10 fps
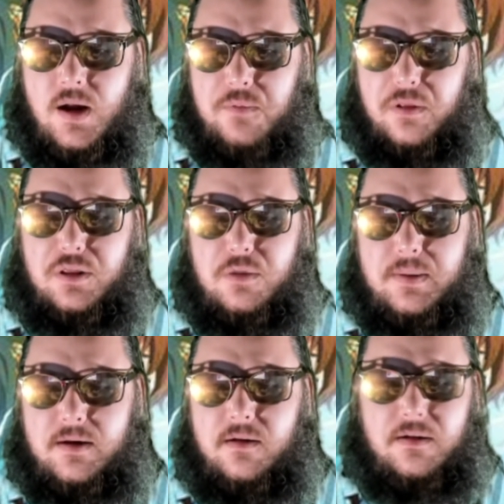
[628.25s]
with a little
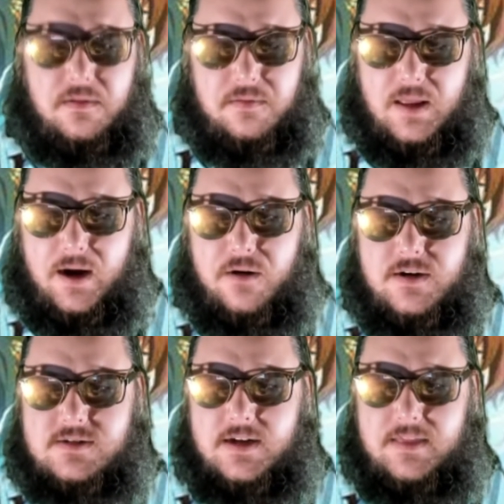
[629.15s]
bit
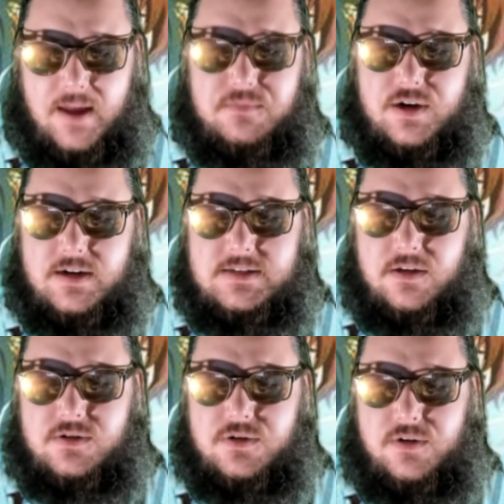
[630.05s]
lightheartedness, like them trying to tell
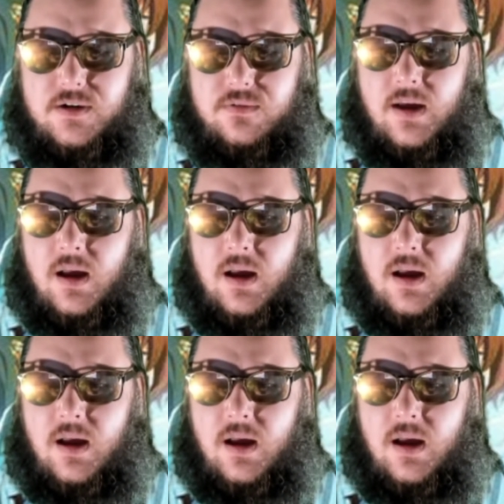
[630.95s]
the story of,